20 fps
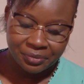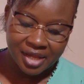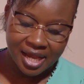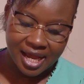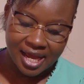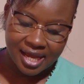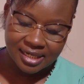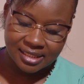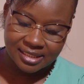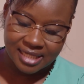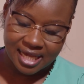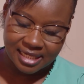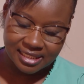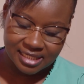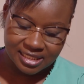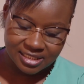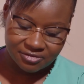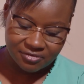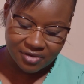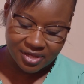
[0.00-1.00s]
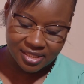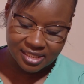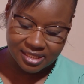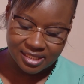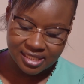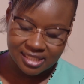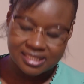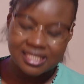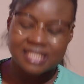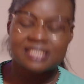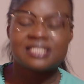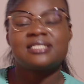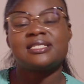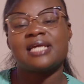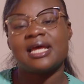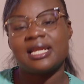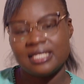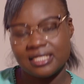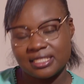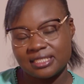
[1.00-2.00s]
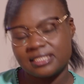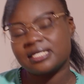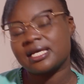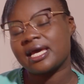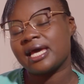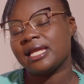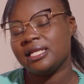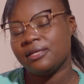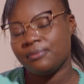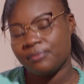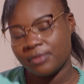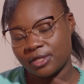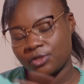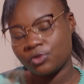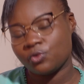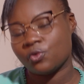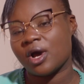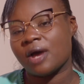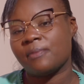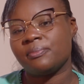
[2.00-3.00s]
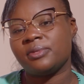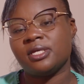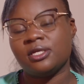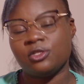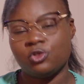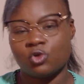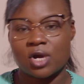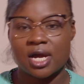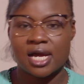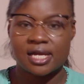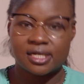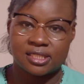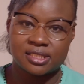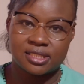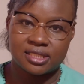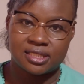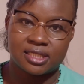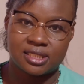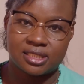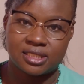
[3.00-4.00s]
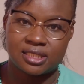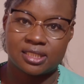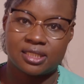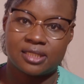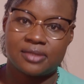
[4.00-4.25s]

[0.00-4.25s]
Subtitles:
and identify the things that realistically make you happy in your current state.